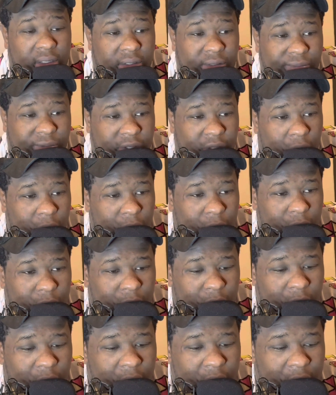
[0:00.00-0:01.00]

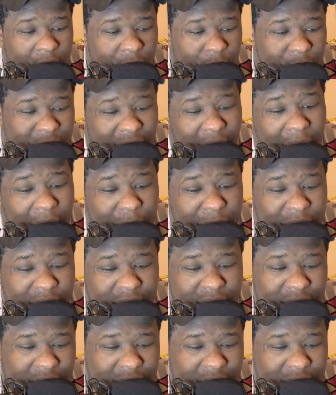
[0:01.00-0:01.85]
So, with that being